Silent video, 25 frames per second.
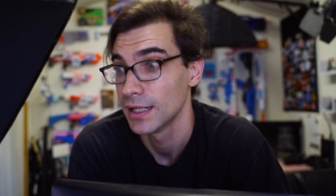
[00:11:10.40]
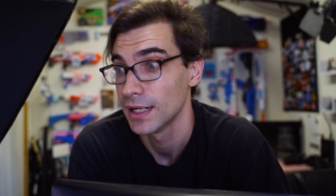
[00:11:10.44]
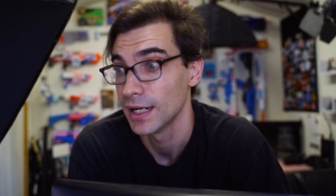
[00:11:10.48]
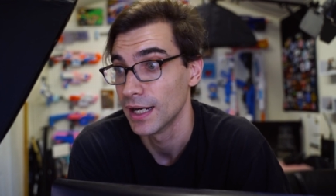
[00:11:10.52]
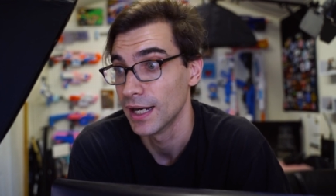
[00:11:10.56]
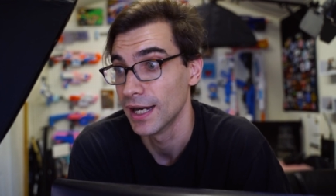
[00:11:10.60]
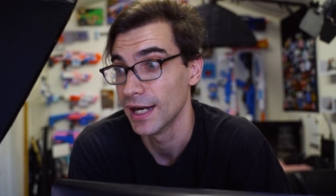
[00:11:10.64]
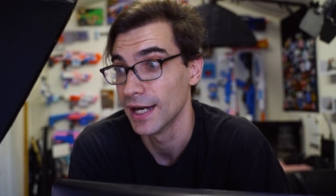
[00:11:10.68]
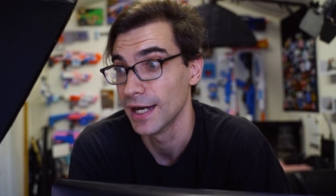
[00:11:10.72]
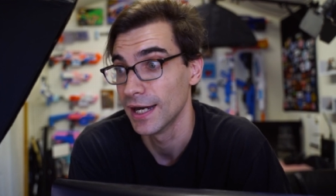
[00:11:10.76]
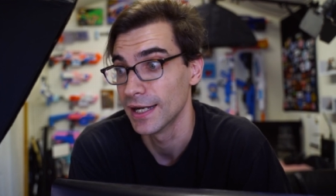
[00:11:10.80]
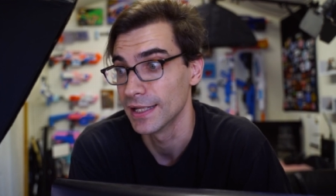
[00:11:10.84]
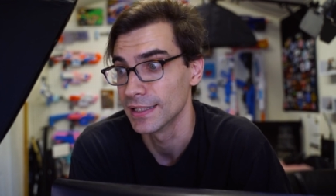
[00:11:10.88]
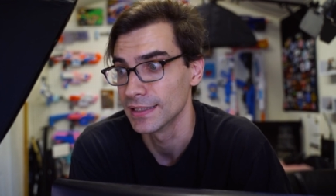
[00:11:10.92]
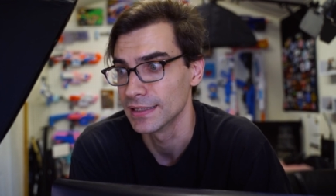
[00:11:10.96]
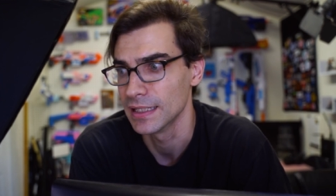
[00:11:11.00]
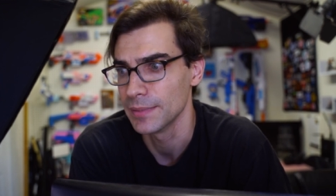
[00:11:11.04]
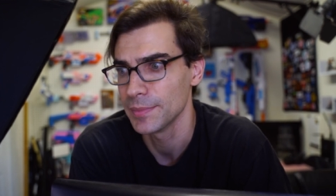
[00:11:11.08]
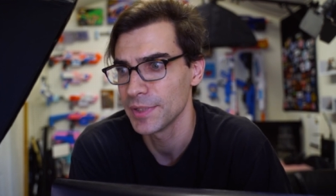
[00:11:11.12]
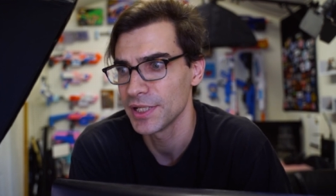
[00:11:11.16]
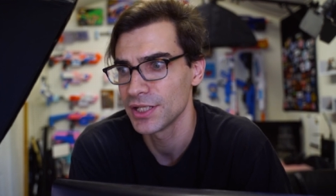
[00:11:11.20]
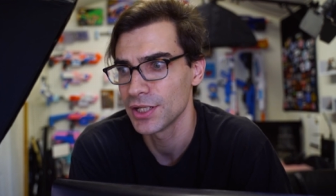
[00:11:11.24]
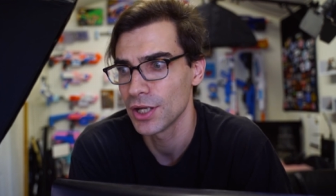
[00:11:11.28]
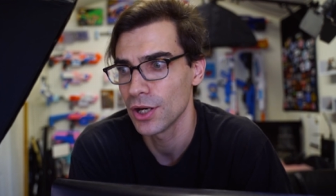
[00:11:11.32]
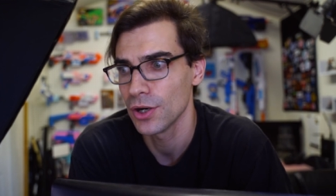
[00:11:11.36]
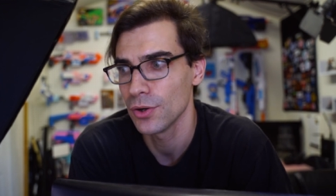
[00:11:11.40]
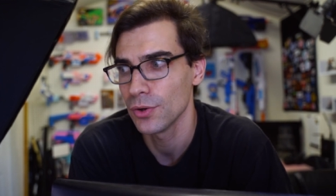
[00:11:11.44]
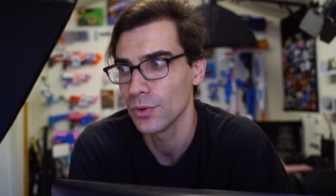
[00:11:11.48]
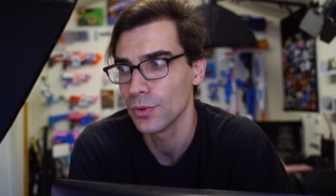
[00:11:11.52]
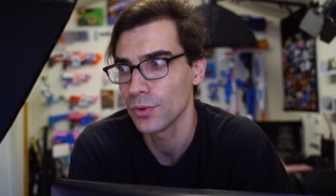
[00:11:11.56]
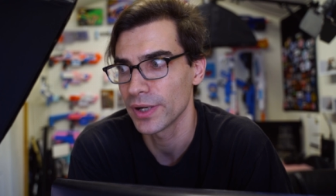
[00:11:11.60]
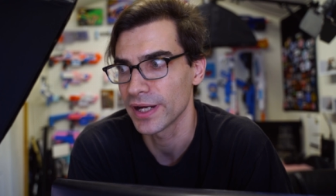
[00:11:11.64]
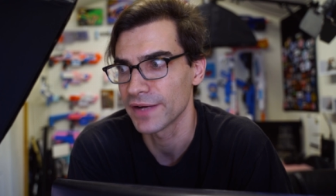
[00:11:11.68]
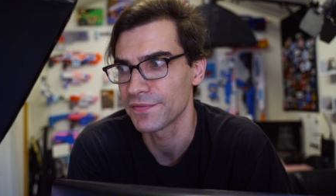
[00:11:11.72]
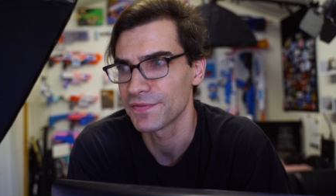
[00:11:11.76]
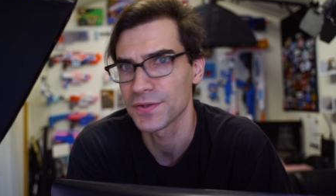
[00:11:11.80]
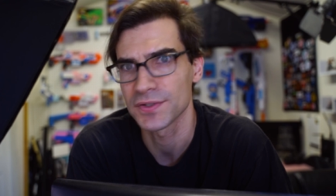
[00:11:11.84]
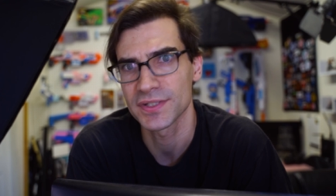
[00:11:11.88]
uh, let me
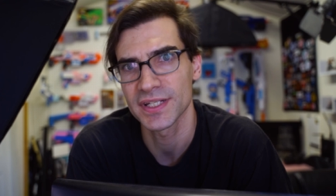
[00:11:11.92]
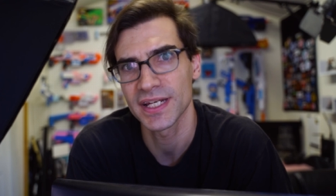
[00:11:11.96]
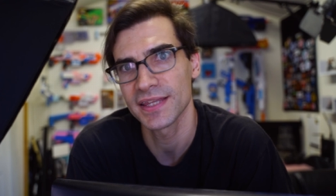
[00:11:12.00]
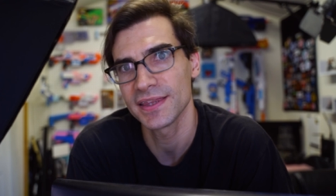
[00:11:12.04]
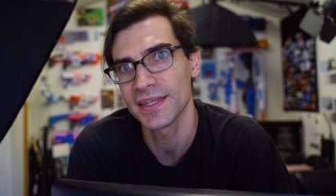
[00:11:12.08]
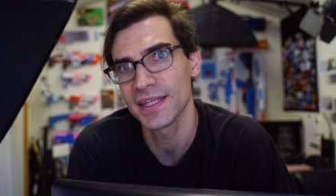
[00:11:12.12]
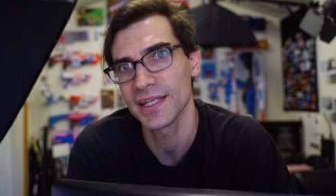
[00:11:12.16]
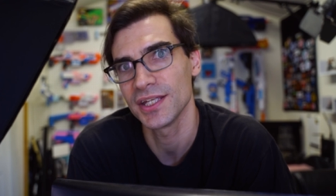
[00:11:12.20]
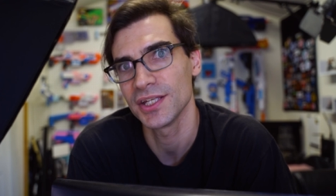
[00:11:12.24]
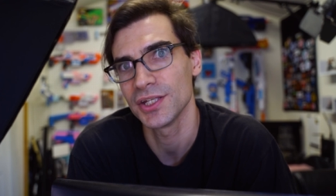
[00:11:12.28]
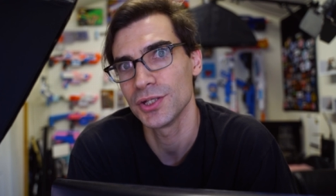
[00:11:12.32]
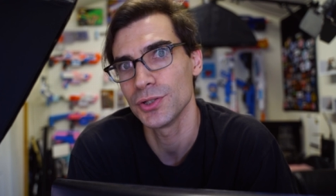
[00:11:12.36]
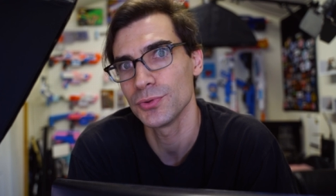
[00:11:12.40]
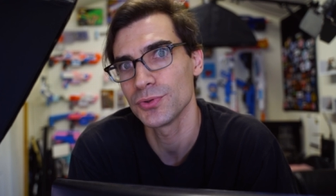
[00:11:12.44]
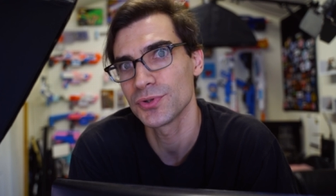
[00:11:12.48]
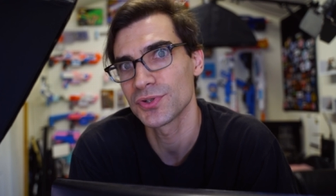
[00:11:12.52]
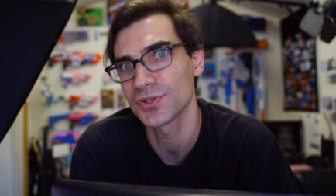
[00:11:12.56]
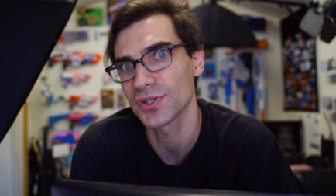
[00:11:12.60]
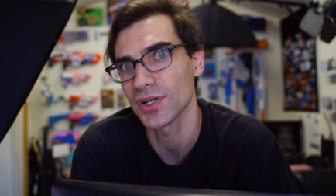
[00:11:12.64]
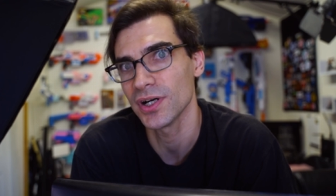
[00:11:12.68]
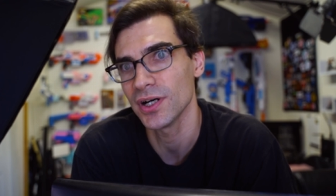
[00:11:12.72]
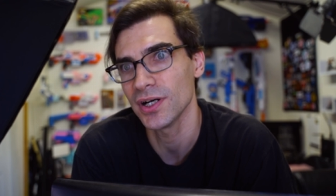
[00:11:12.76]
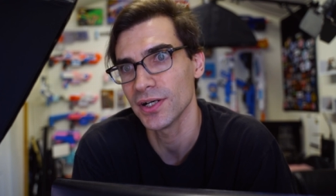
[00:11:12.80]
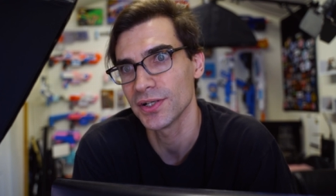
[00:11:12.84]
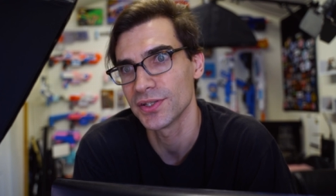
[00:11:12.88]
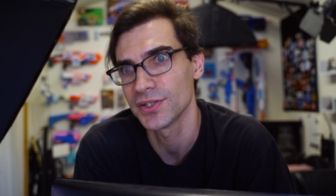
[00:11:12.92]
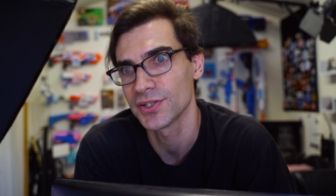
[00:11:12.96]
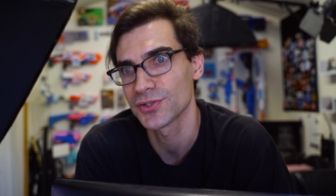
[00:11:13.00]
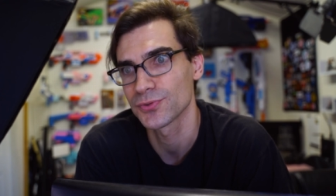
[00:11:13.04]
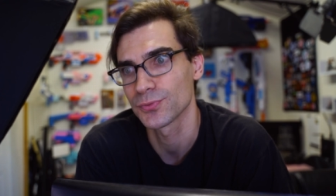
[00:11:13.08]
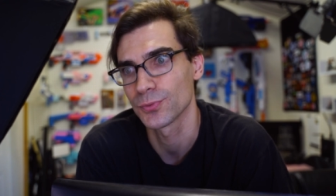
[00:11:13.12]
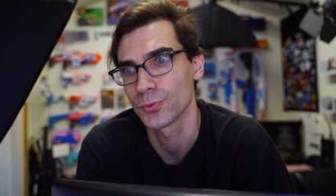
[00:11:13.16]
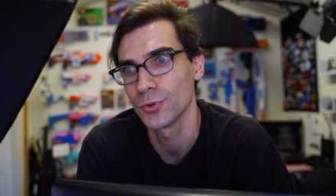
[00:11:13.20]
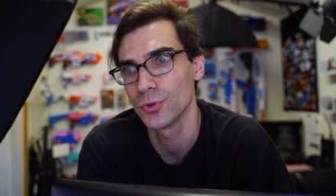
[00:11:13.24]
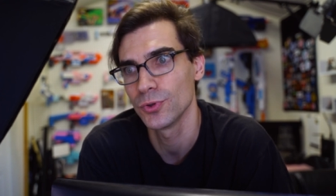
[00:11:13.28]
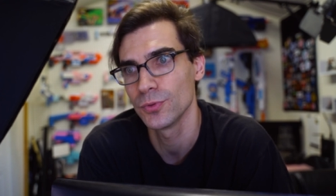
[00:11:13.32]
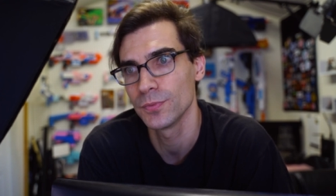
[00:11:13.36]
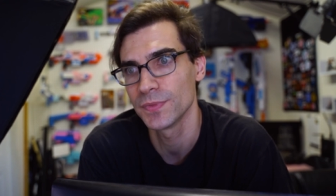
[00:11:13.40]
know if there's anything you saw in this
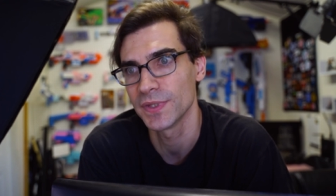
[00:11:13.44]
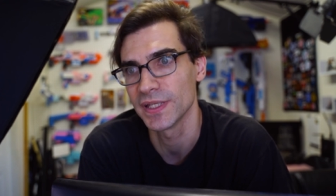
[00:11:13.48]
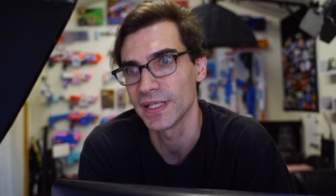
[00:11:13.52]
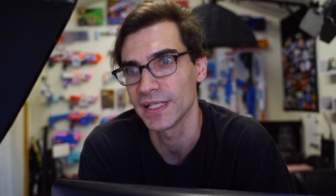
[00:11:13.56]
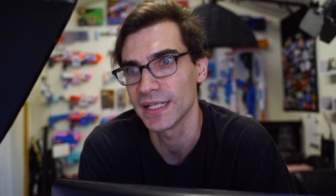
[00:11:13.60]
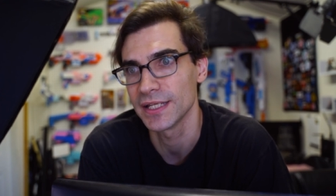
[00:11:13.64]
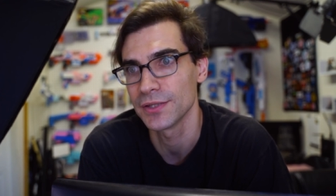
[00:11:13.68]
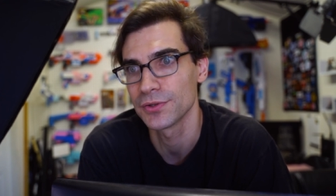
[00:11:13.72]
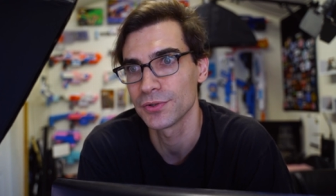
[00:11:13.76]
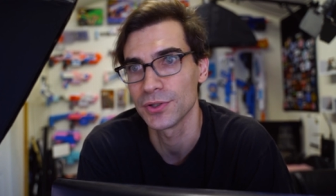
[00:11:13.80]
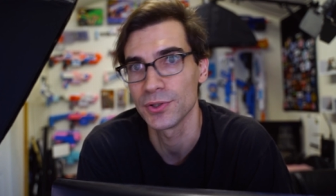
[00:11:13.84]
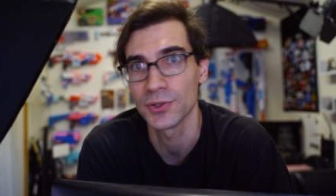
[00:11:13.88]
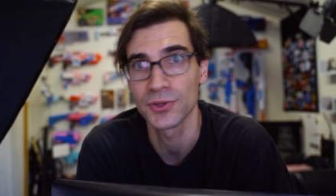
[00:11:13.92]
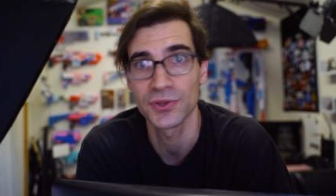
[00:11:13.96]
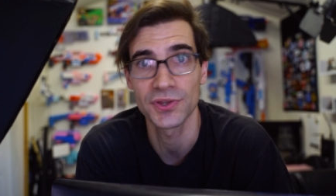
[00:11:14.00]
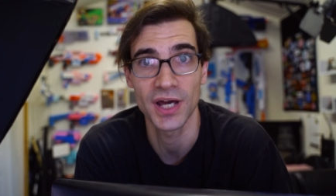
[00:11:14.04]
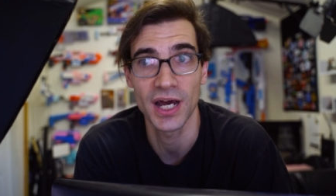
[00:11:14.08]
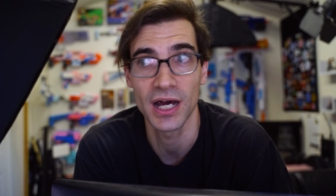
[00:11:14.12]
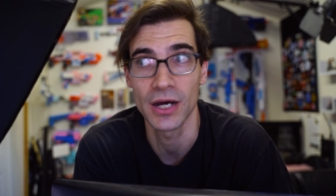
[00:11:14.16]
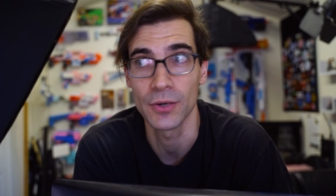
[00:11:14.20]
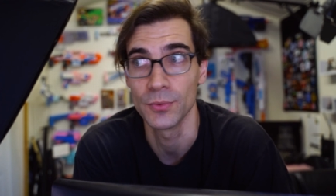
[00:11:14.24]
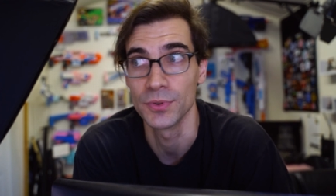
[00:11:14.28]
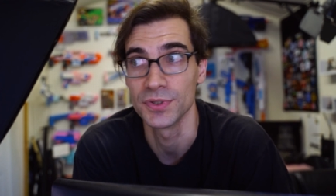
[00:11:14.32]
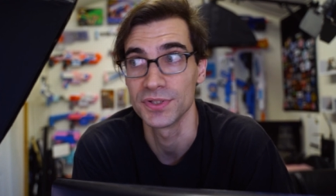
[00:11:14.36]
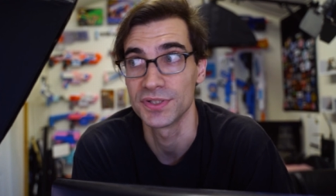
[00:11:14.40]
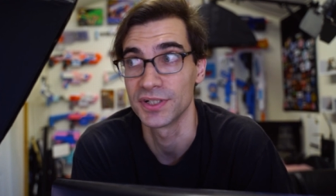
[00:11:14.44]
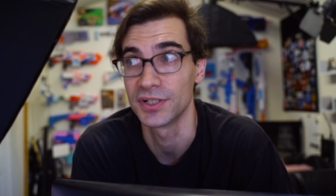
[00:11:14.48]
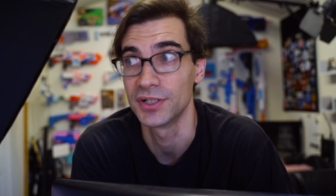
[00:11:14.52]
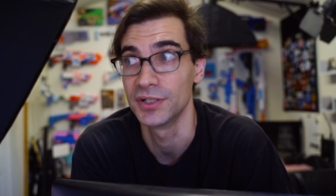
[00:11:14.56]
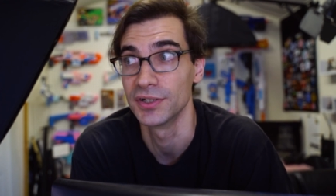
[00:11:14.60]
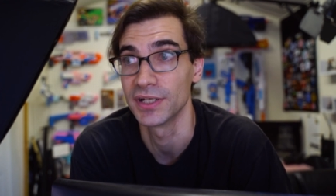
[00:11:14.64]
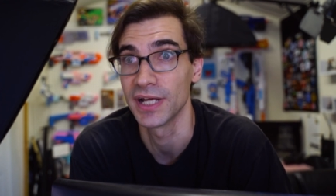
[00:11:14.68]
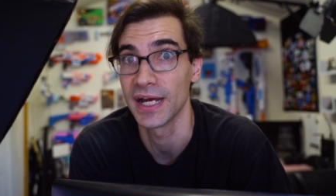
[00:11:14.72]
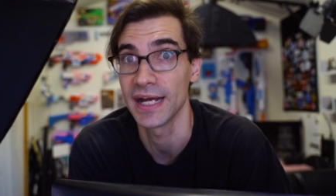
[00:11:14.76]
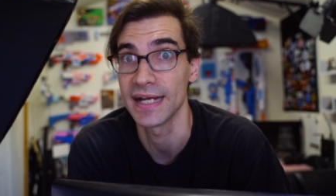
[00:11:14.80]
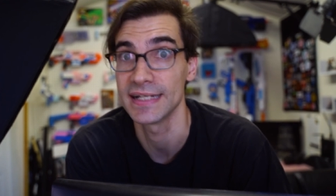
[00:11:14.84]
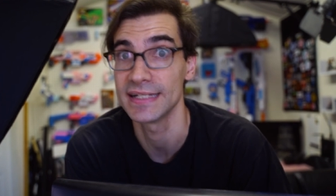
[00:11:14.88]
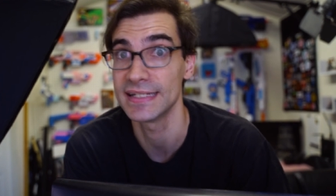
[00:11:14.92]
room that either you thought was a
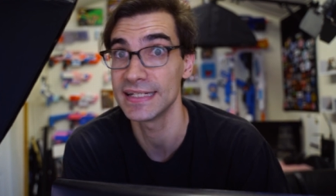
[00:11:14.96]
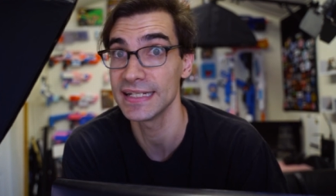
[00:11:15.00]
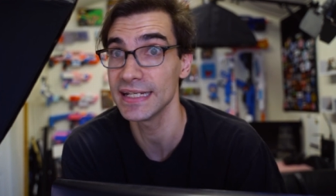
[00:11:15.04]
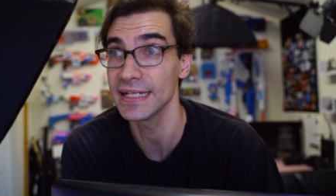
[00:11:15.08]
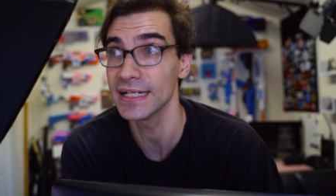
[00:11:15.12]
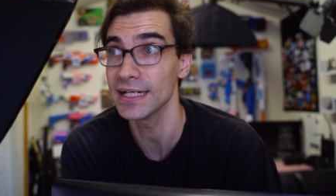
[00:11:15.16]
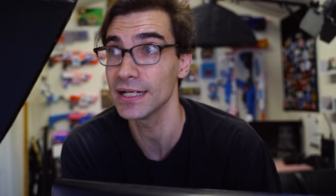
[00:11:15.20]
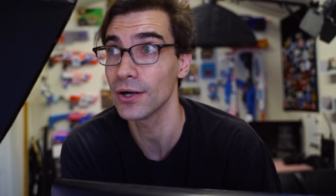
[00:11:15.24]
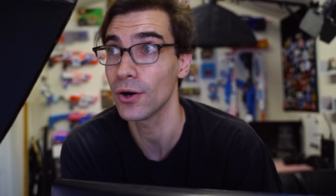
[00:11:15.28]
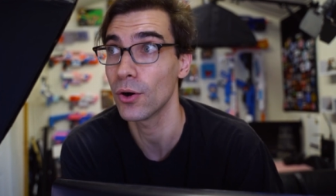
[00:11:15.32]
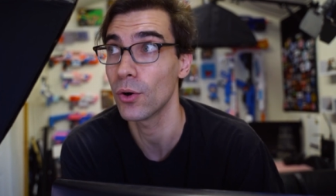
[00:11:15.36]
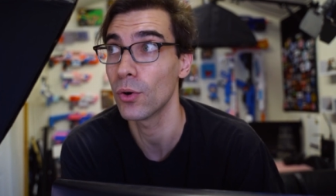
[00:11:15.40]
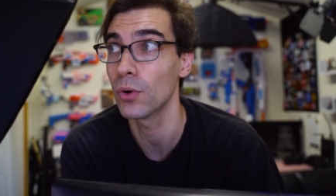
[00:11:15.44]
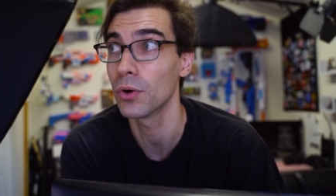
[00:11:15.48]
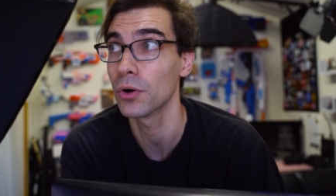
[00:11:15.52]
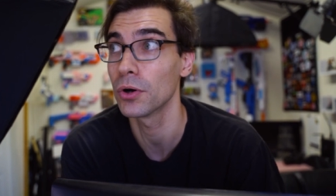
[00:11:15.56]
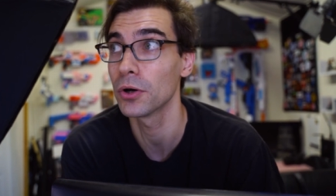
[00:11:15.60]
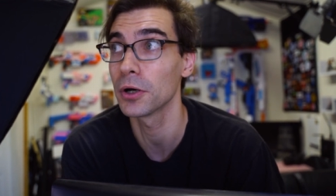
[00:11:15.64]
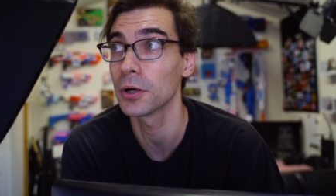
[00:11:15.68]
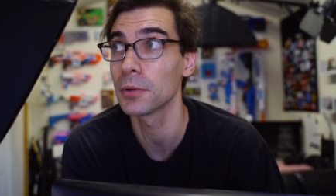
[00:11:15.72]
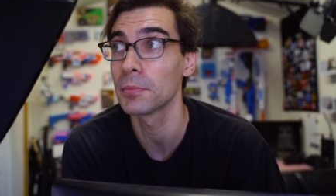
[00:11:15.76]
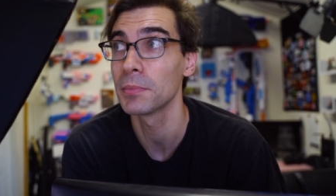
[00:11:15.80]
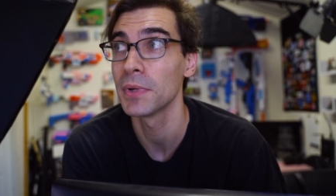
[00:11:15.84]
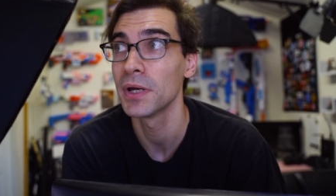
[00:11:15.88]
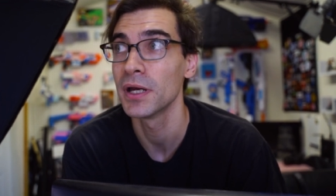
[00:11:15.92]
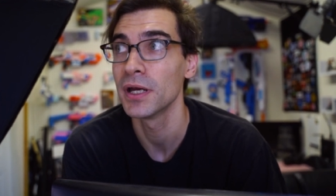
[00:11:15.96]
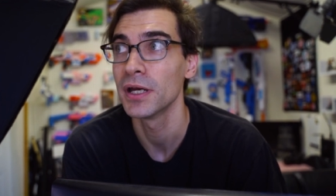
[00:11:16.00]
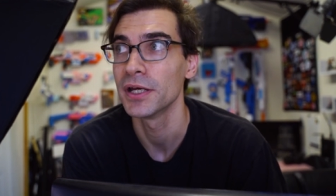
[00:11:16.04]
good idea or